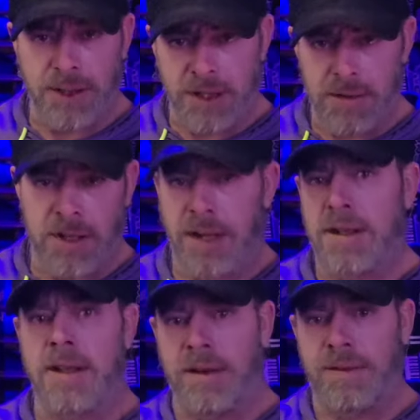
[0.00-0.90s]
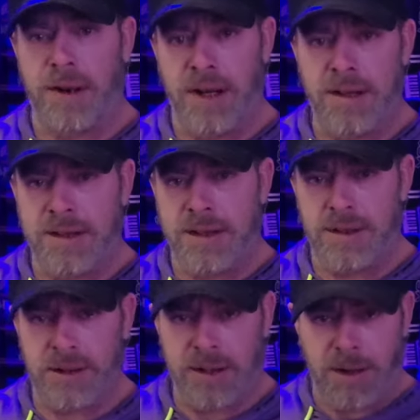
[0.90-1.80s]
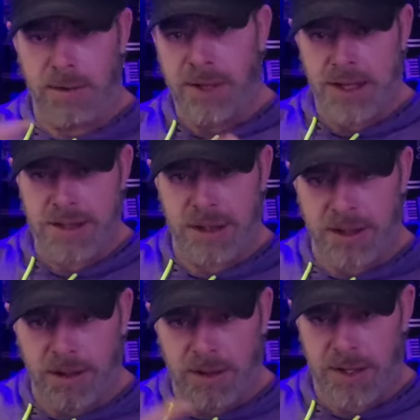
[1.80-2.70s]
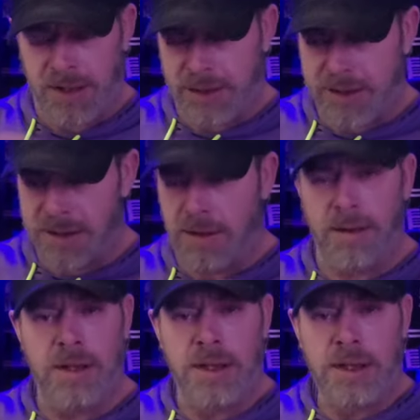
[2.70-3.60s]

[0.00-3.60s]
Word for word: and then you talk to their friends, and you know, next thing you know, you got this little